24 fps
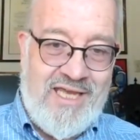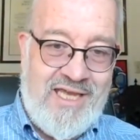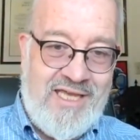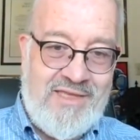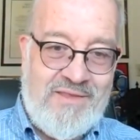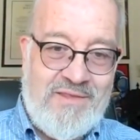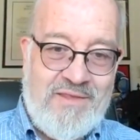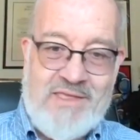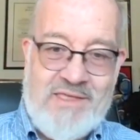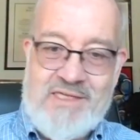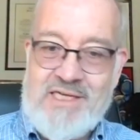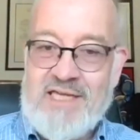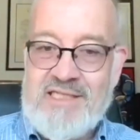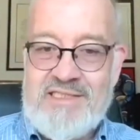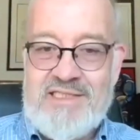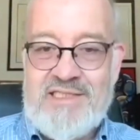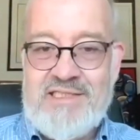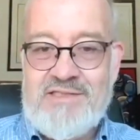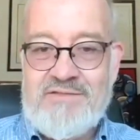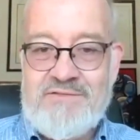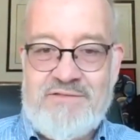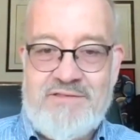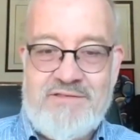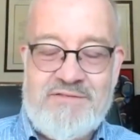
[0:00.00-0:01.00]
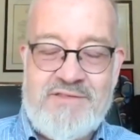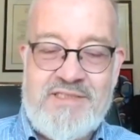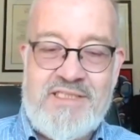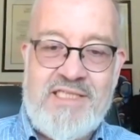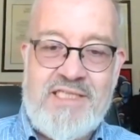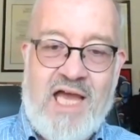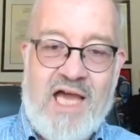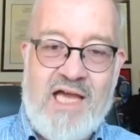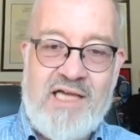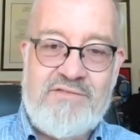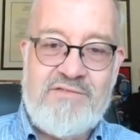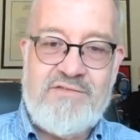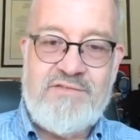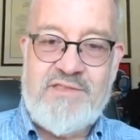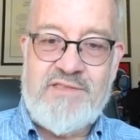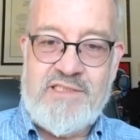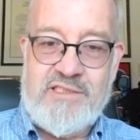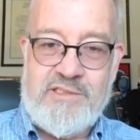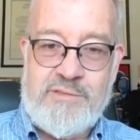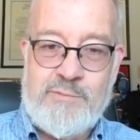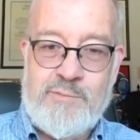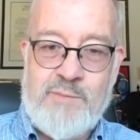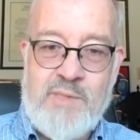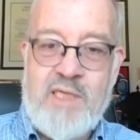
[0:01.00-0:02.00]
in the 1959
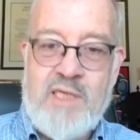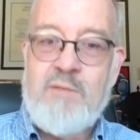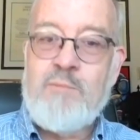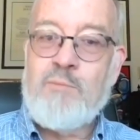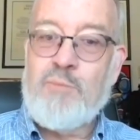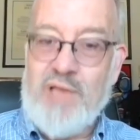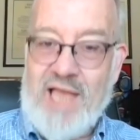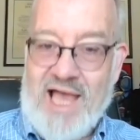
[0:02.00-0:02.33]
film